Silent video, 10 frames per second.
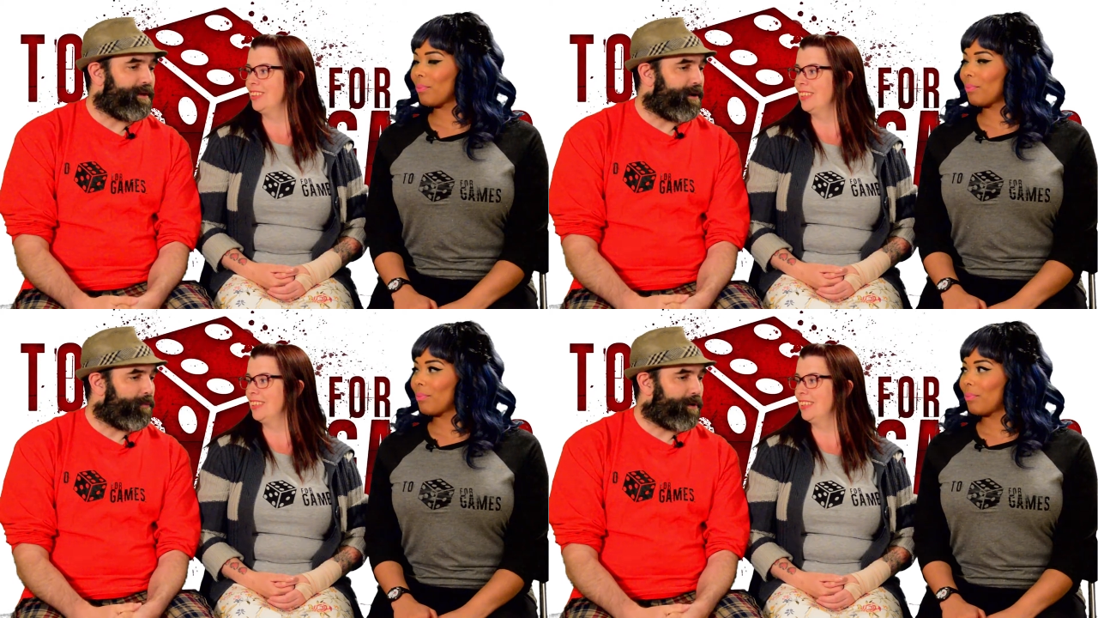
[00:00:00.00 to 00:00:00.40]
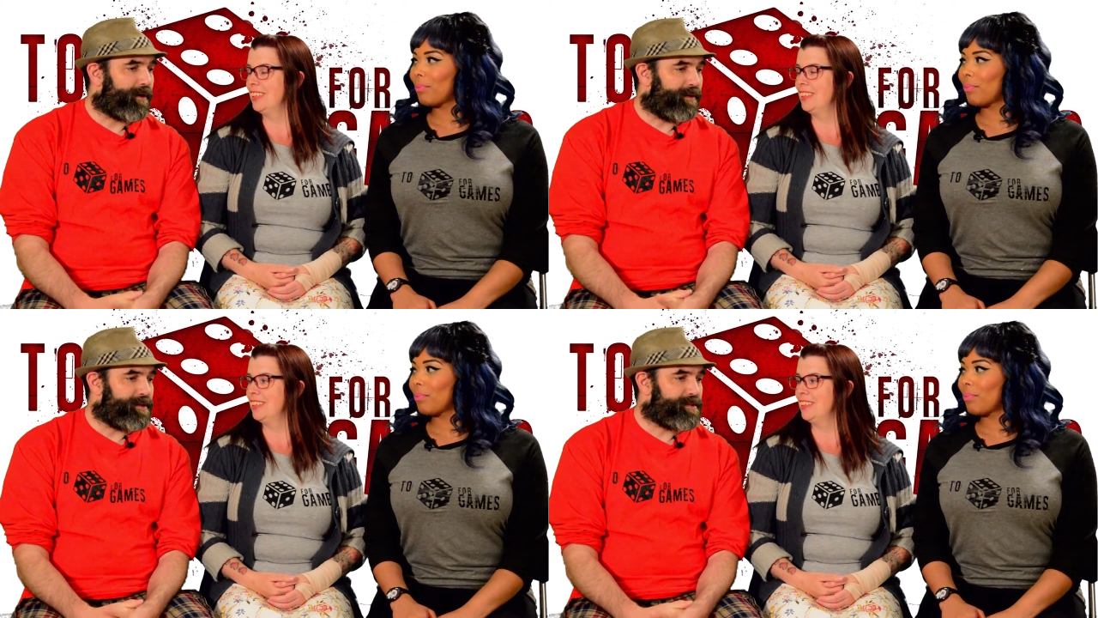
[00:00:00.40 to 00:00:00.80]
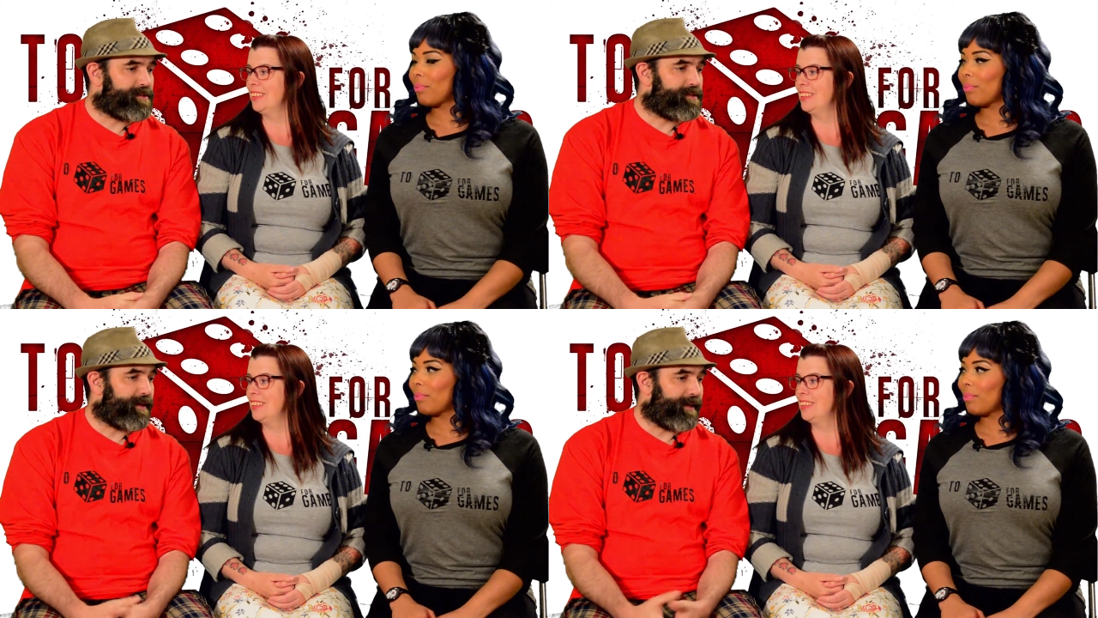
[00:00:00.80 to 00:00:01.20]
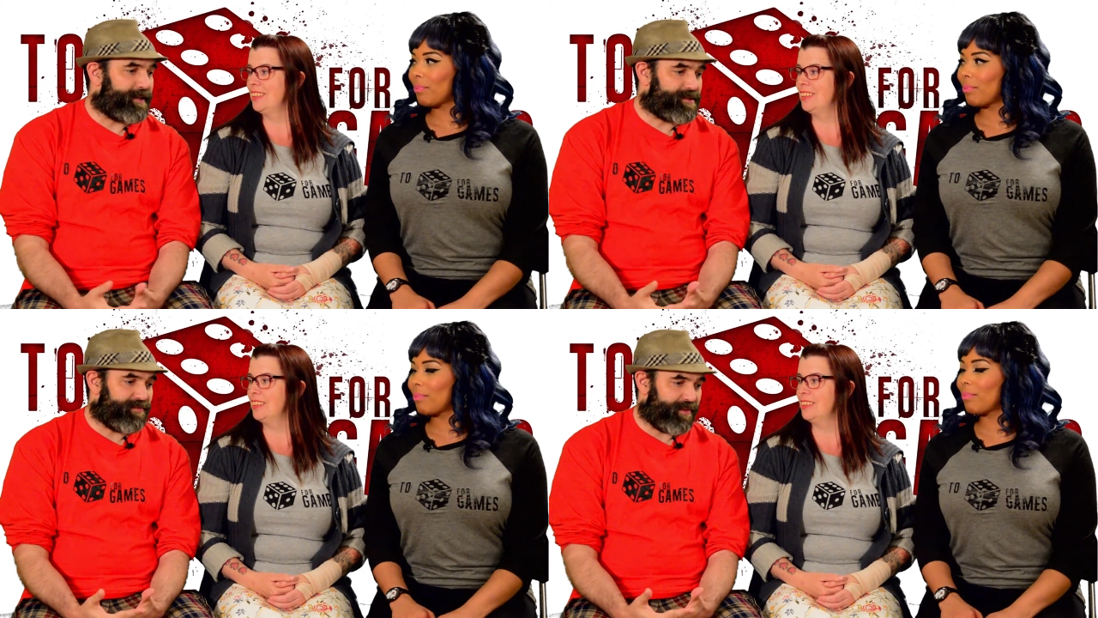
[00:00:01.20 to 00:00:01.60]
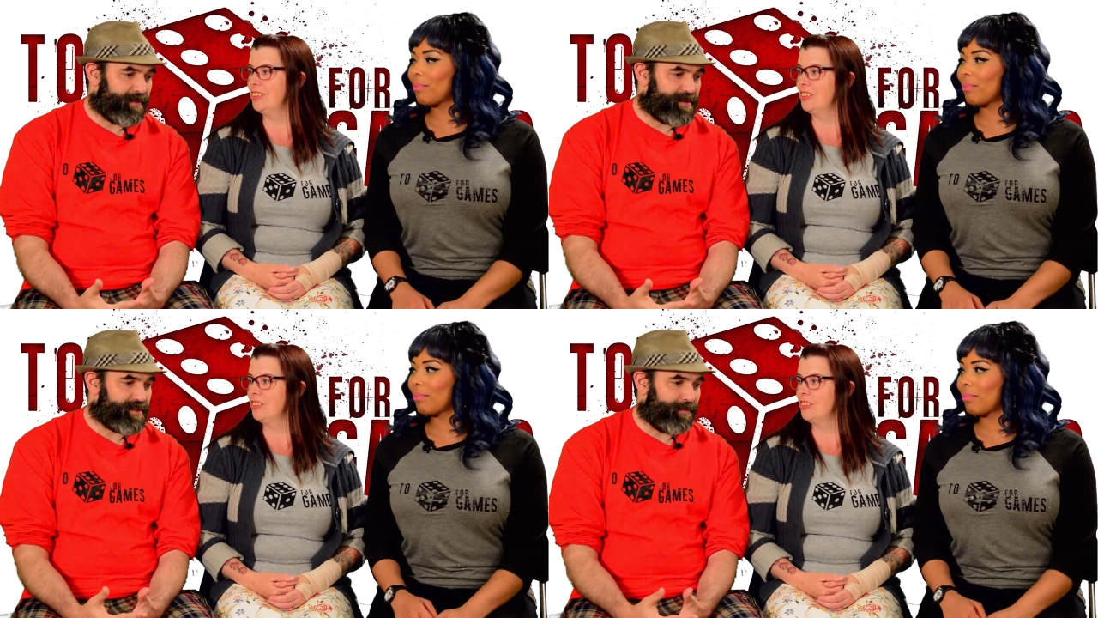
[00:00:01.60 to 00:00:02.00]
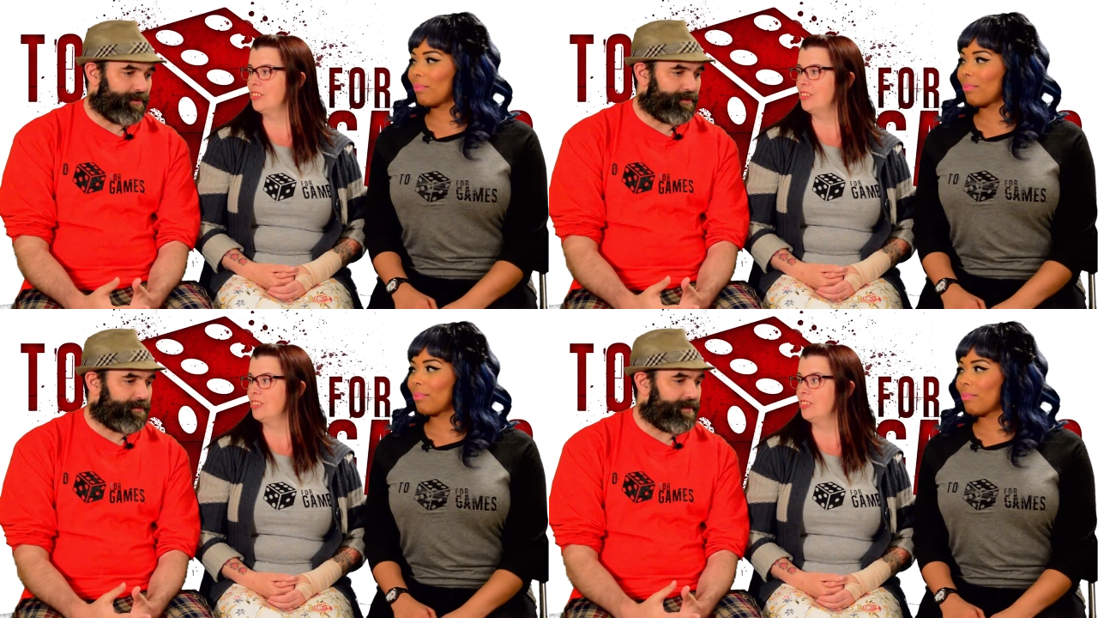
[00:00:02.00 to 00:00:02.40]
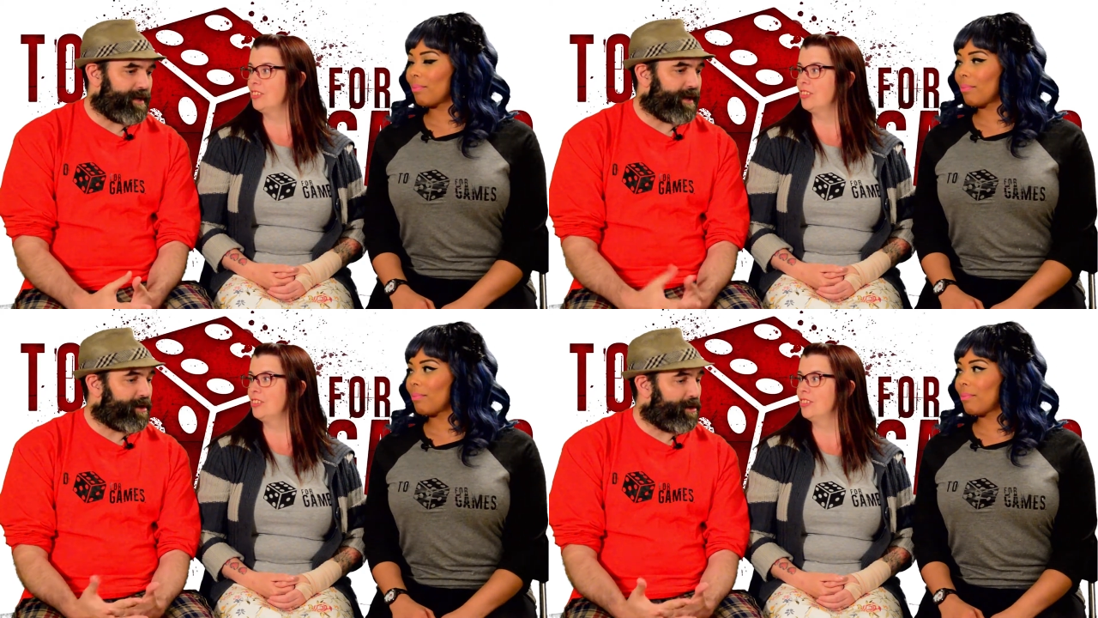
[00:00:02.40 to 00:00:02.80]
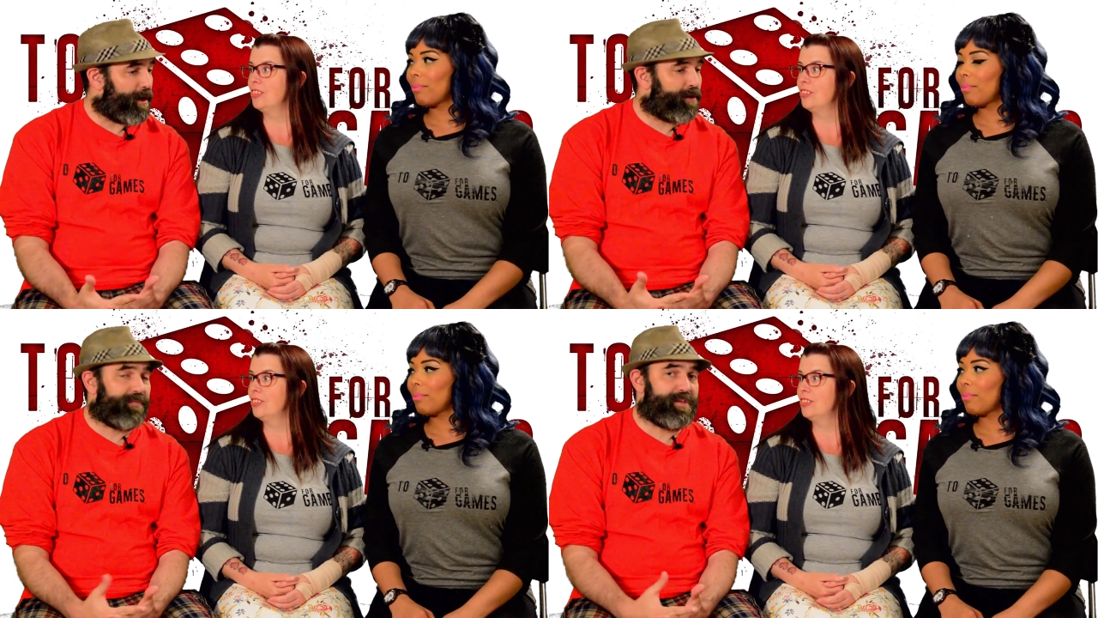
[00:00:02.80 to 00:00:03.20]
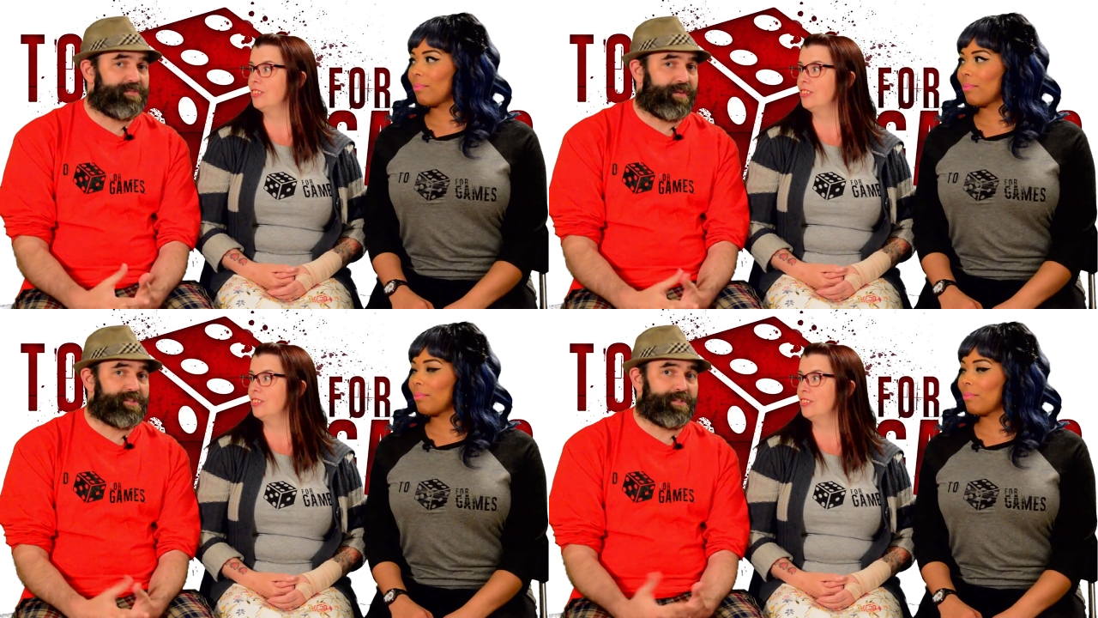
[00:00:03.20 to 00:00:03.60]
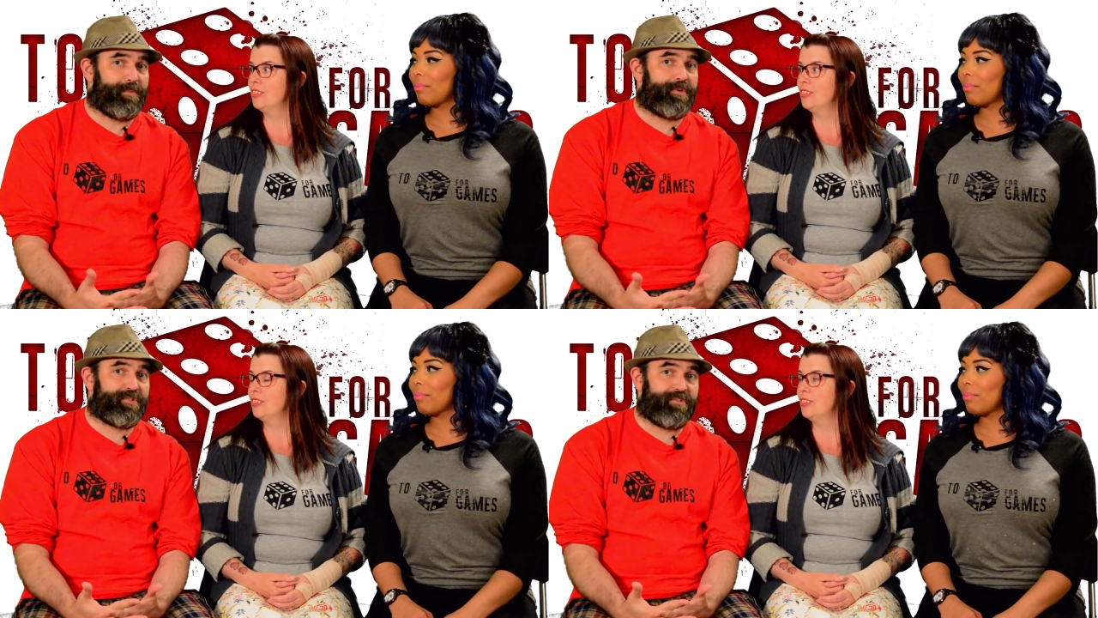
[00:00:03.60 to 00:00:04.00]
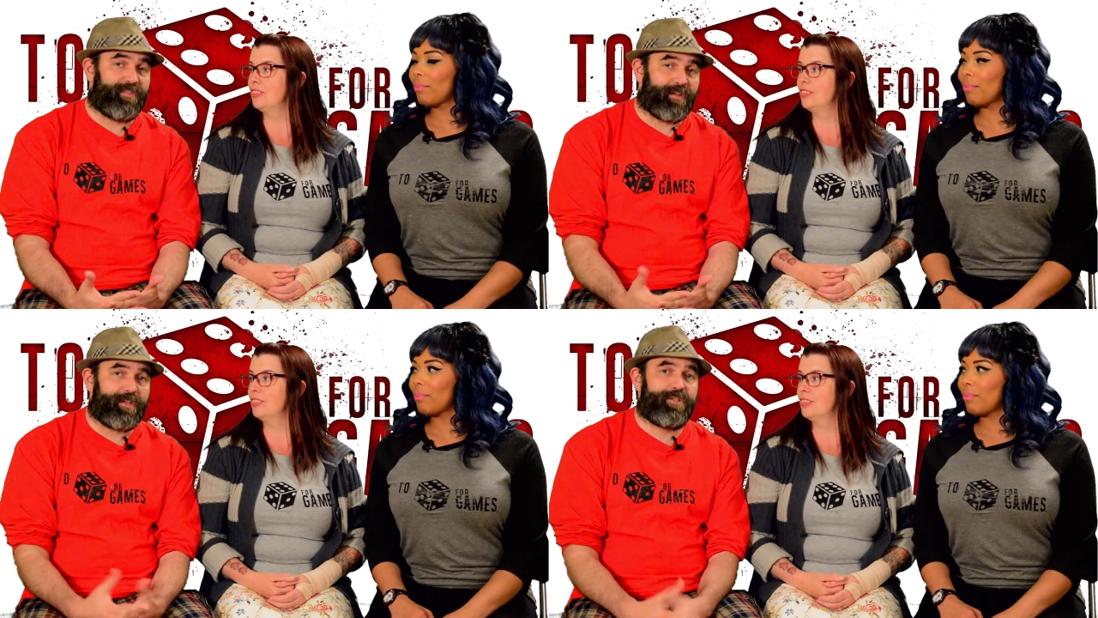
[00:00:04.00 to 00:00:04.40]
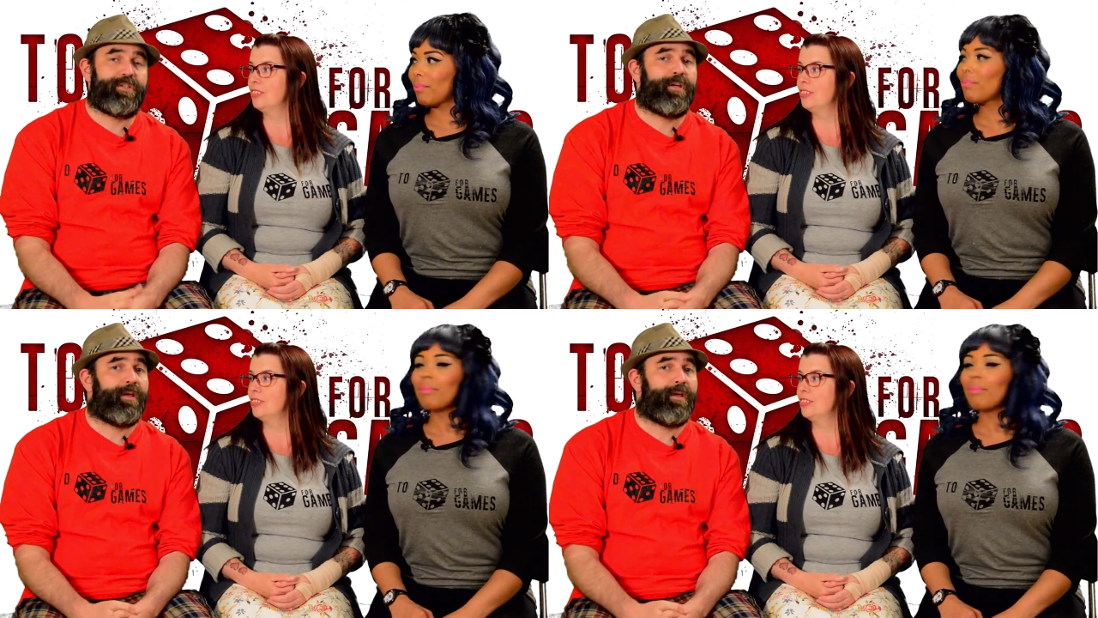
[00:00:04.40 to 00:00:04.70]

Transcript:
Speaker 1: artwork in this. It's very similar. The iconography is very similar to Village,